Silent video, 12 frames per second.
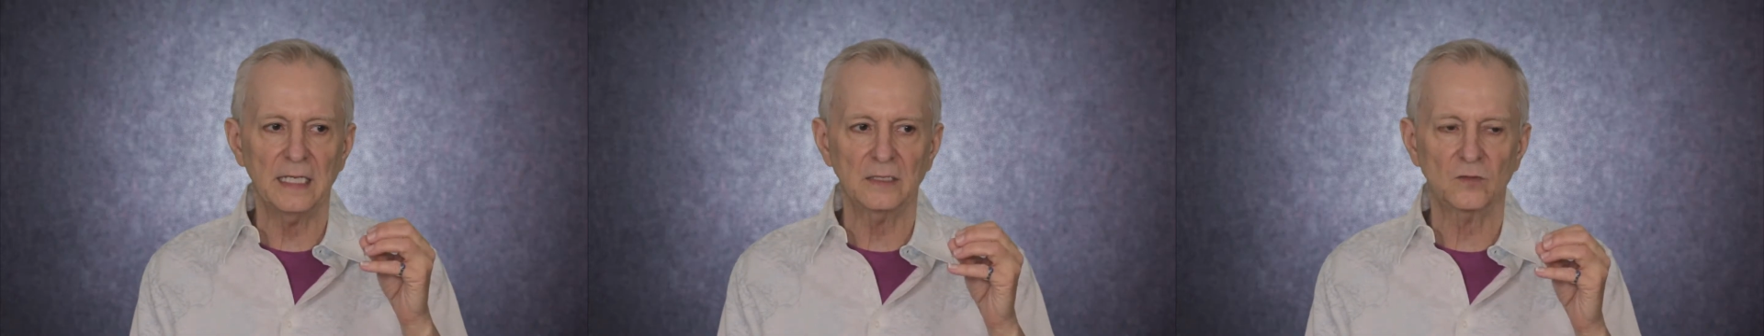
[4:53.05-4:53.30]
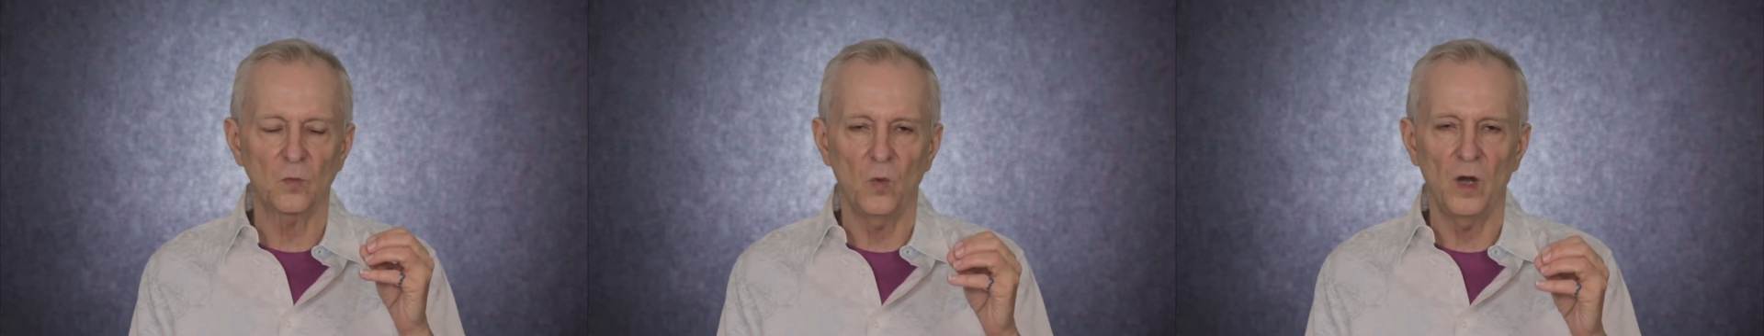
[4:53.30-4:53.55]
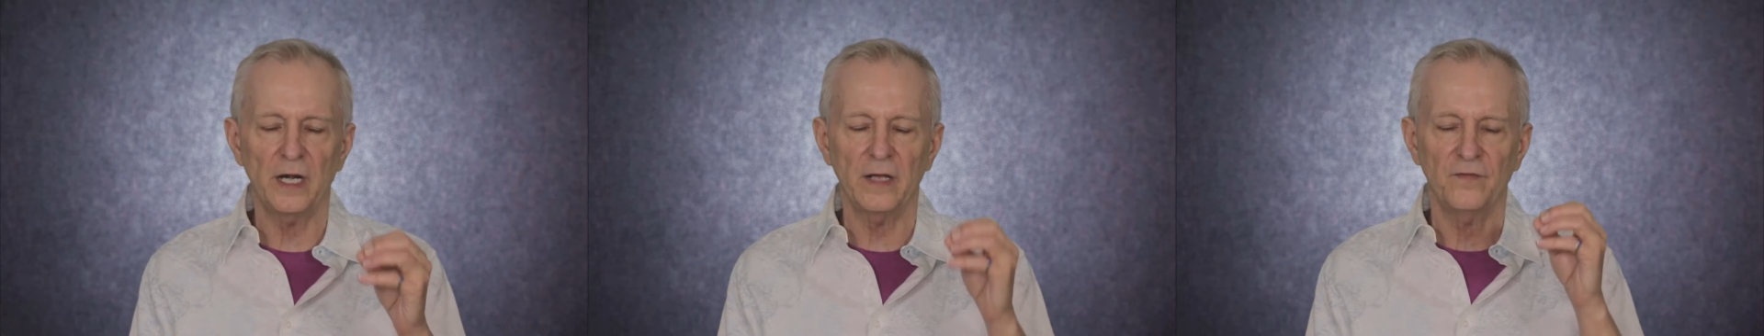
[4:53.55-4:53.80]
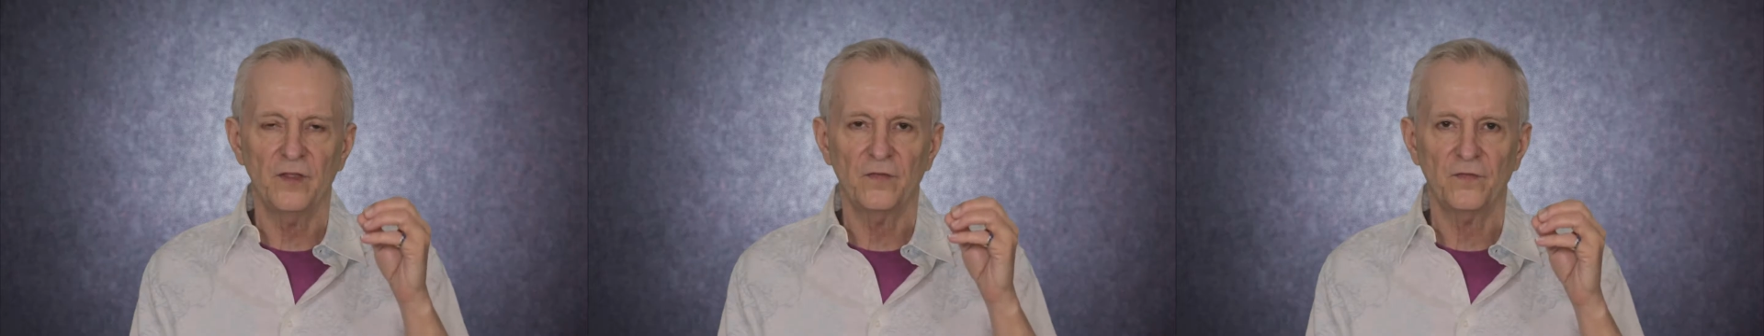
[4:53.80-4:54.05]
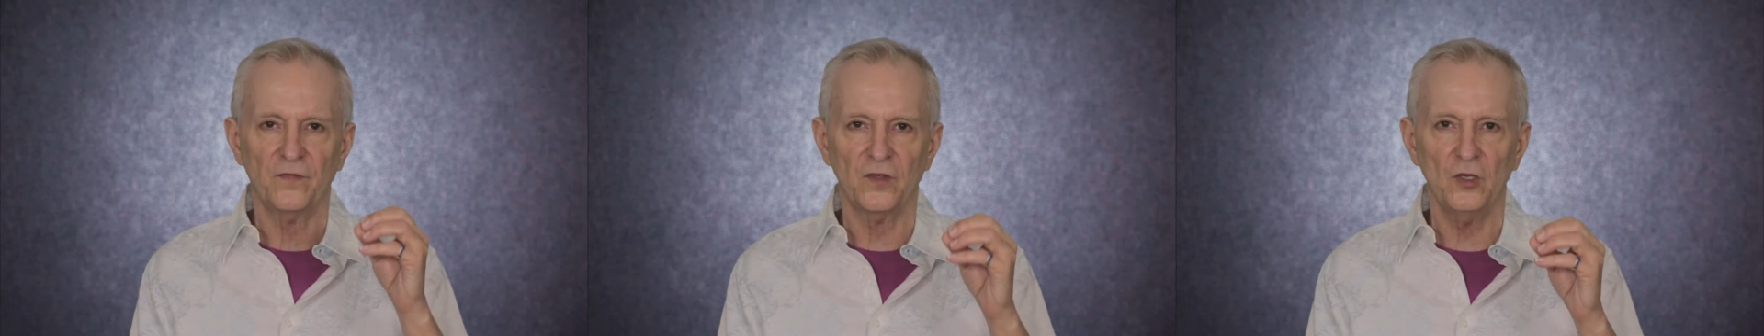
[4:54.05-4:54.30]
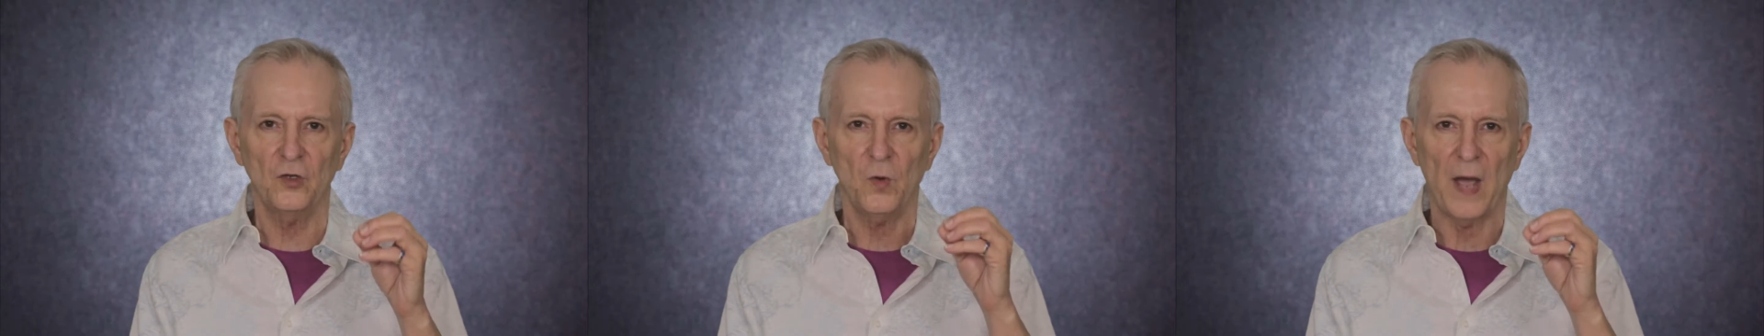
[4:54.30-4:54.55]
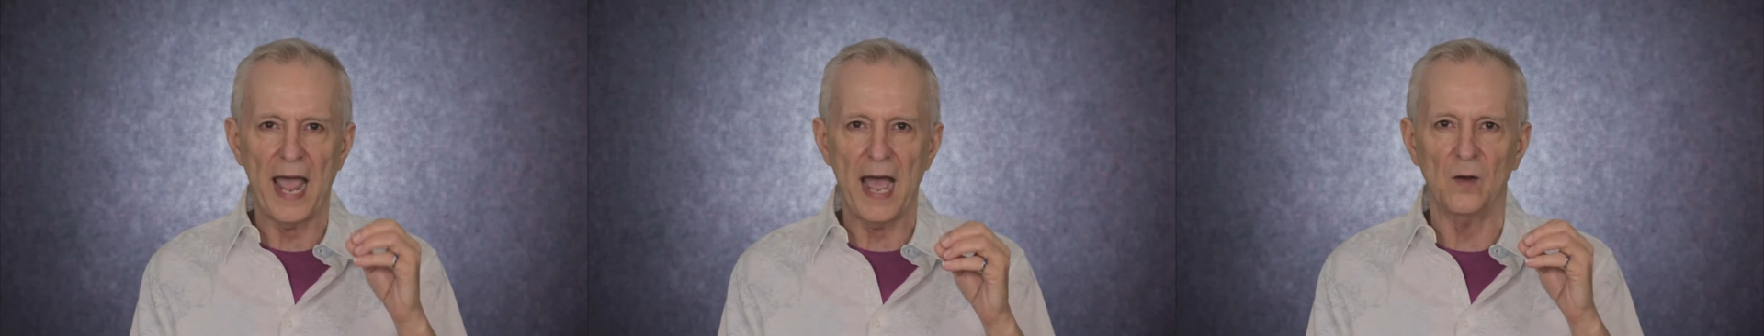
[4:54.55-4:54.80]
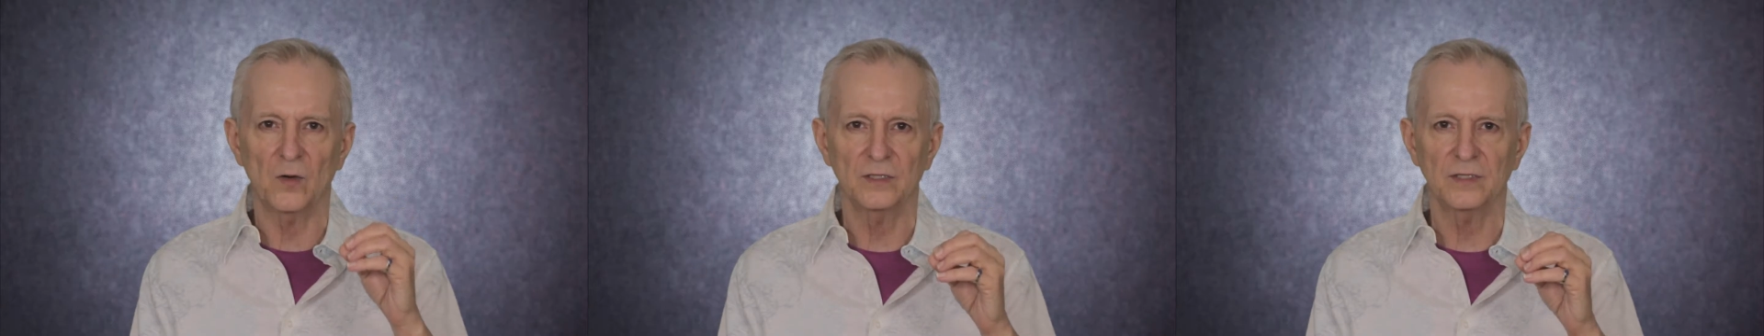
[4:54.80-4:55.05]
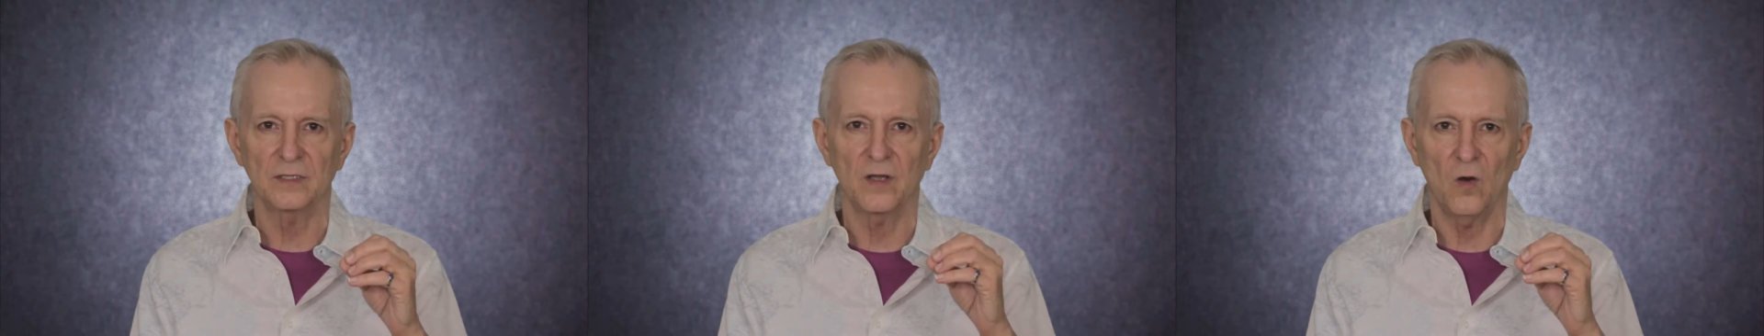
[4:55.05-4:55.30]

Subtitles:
it's one of the few hours in